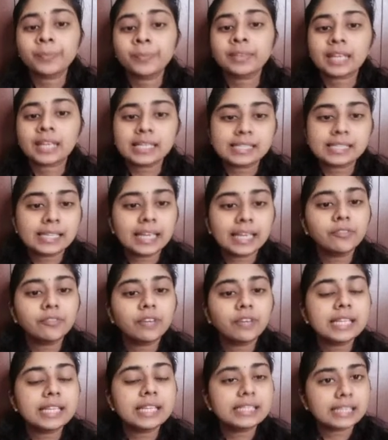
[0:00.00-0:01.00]
Second one
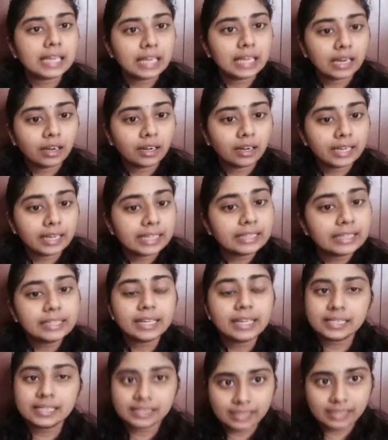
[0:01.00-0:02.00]
is
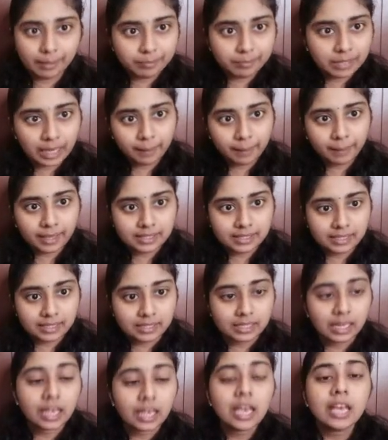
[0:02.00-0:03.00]
increased debt capacity.
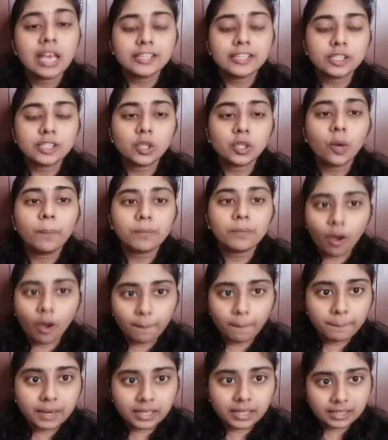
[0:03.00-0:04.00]
So proper
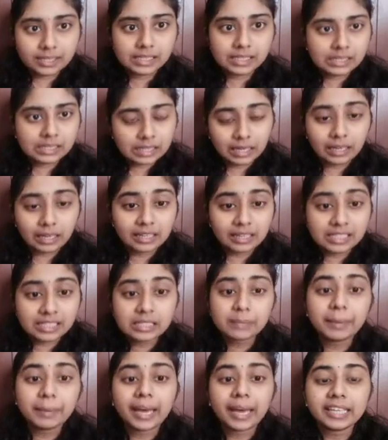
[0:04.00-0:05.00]
risk
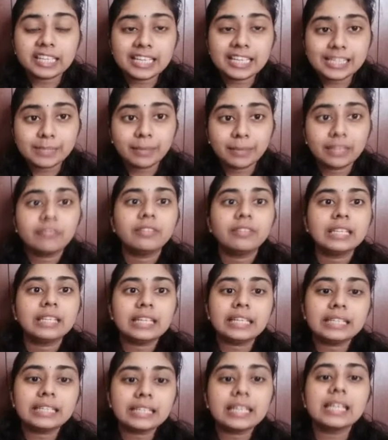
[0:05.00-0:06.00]
management will
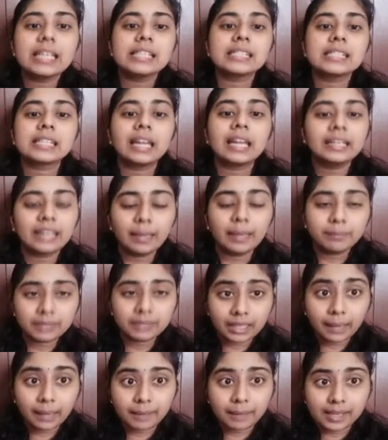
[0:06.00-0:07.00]
increase the debt
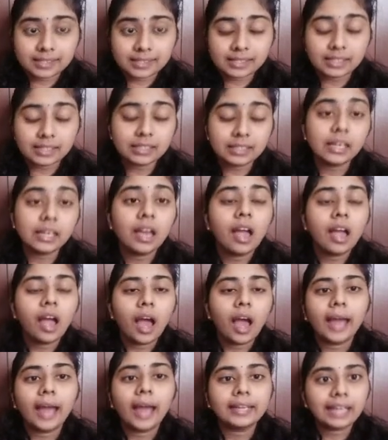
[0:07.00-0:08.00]
capacity
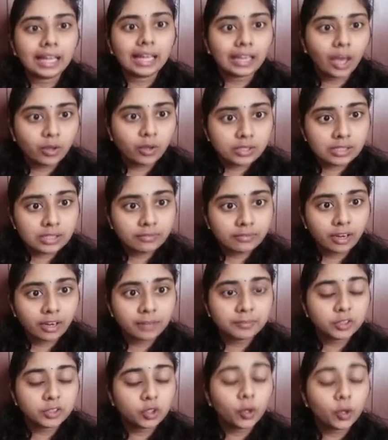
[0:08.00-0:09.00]
and allows the firm
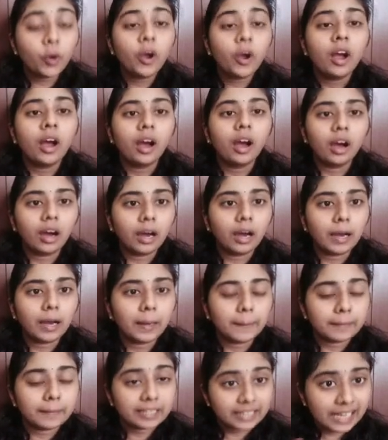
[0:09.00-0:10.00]
to
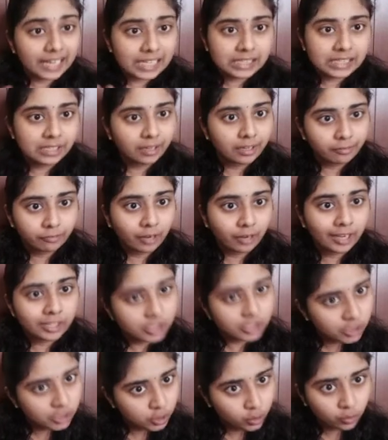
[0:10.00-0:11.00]
raise funds
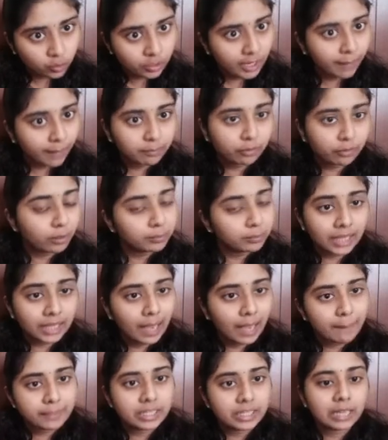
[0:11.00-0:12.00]
through debt from the
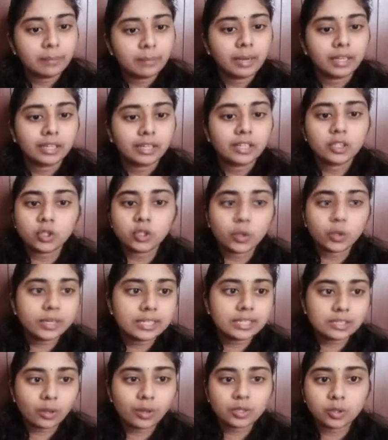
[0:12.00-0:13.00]
capital market. So it is
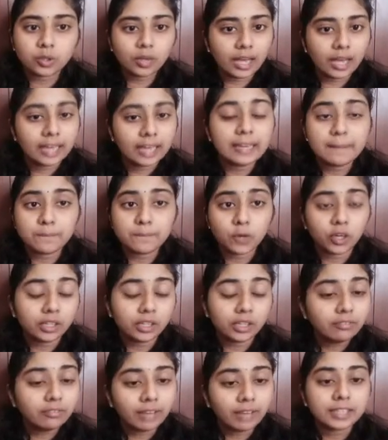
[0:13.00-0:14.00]
also an important
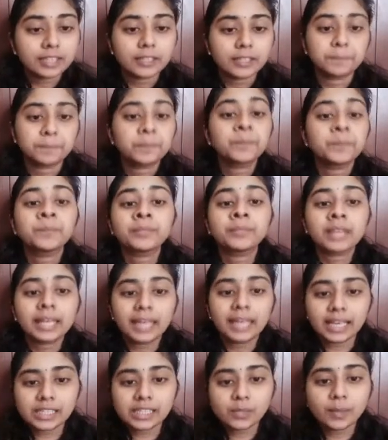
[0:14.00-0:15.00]
factor.
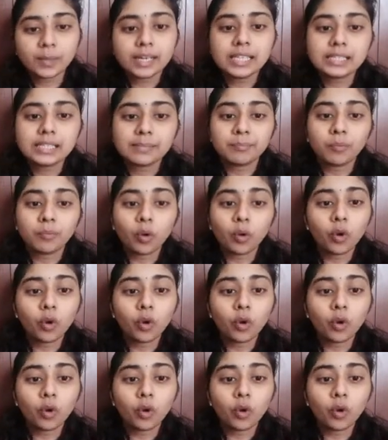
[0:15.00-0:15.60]
Next one is more